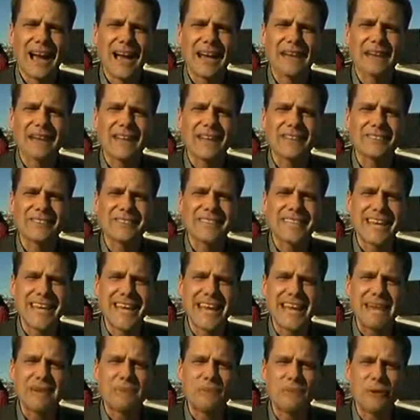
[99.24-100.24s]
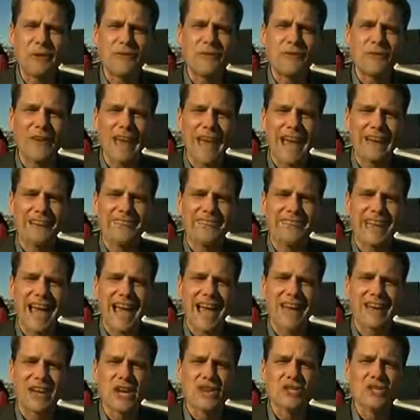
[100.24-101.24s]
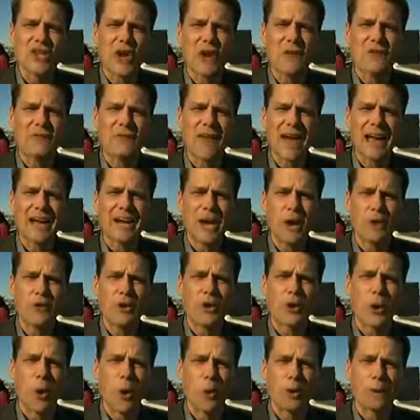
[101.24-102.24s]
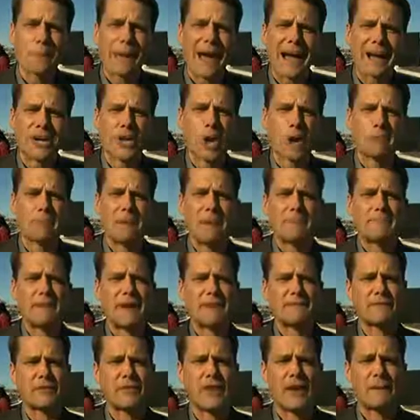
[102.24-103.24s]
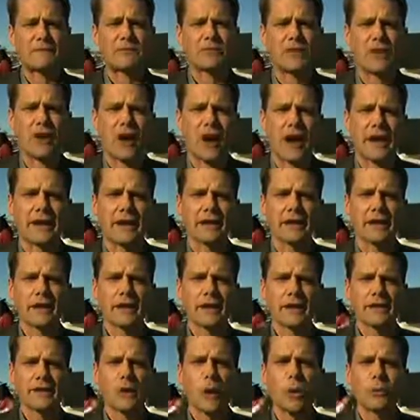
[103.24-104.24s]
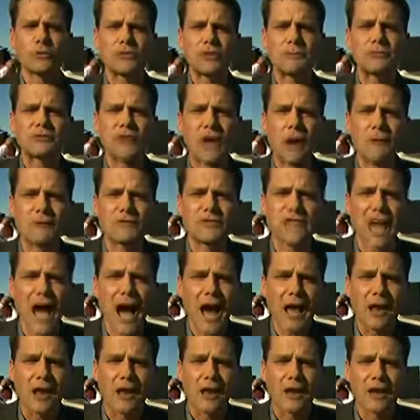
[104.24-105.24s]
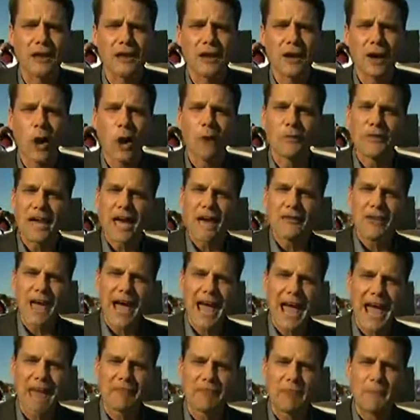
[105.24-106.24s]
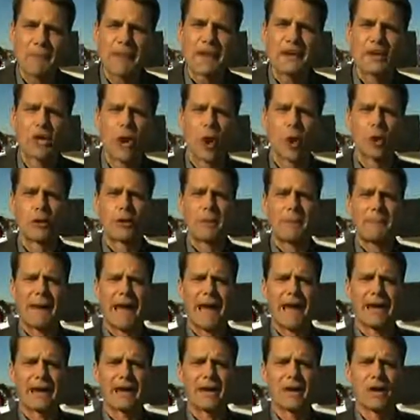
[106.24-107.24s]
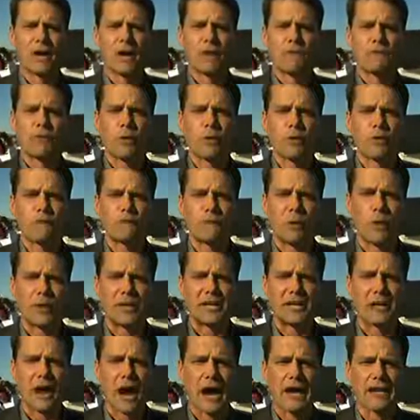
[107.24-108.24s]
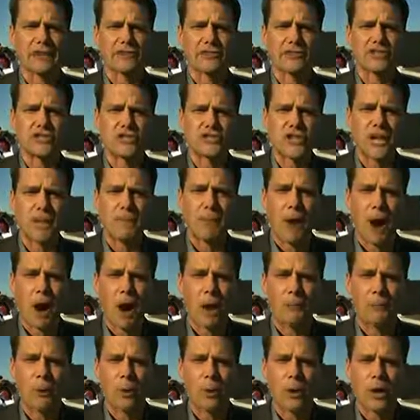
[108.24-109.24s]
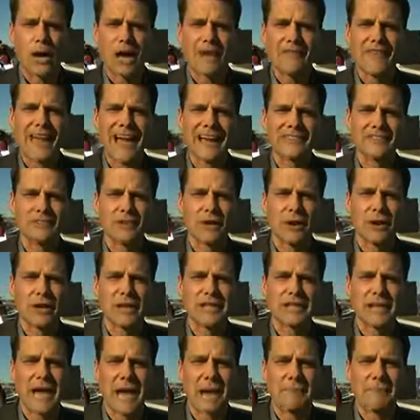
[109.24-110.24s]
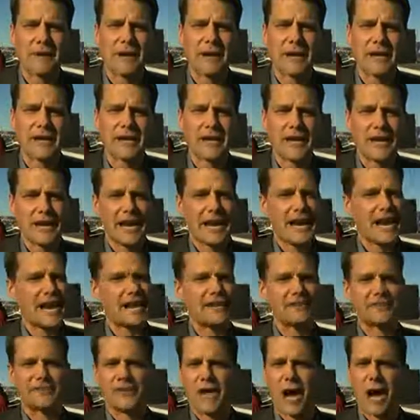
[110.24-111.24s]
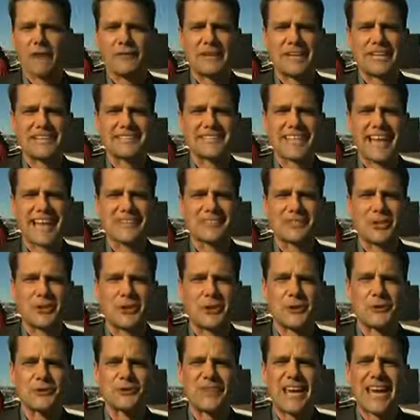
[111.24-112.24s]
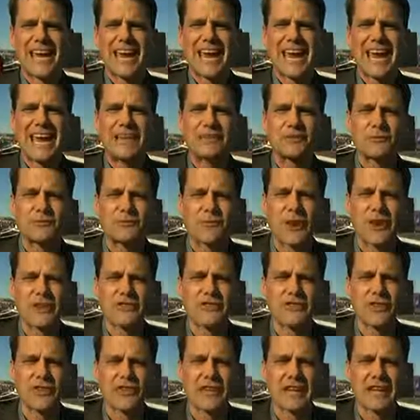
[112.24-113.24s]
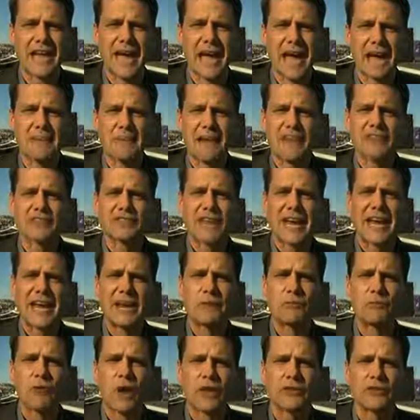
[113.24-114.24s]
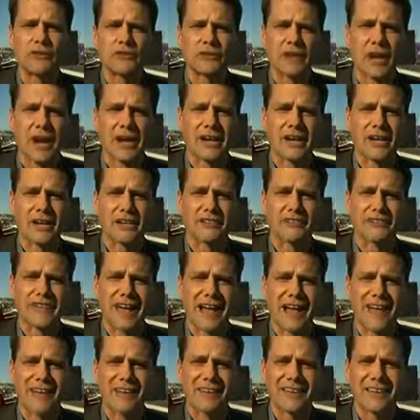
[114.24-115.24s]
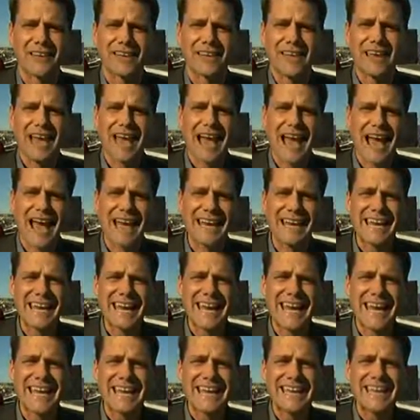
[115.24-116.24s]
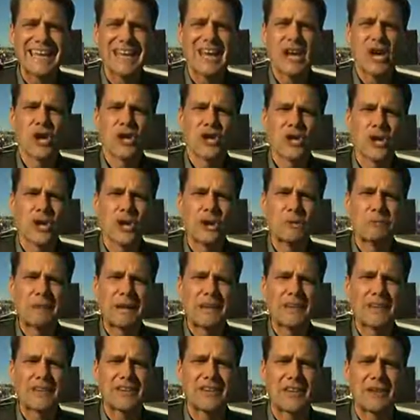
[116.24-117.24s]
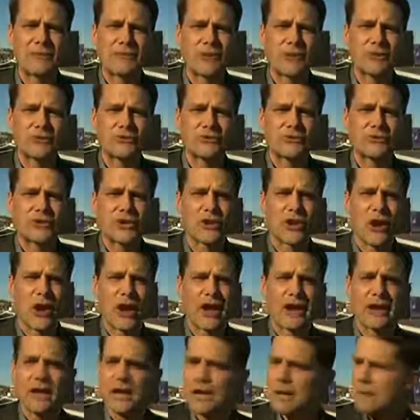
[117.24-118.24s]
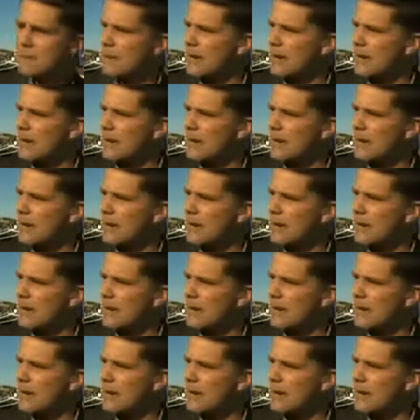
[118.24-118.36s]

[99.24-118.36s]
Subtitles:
And his team reflects that. Joe Flacco, the quarterback, could be big for them tonight, calls himself dull. On the other hand, the big quarterback for the 49ers and Jim Harbaugh, that's Colin Kaepernick. He's covered in tattoos. He's fresh to the game. They say he runs like a gazelle, and he could be the difference tonight.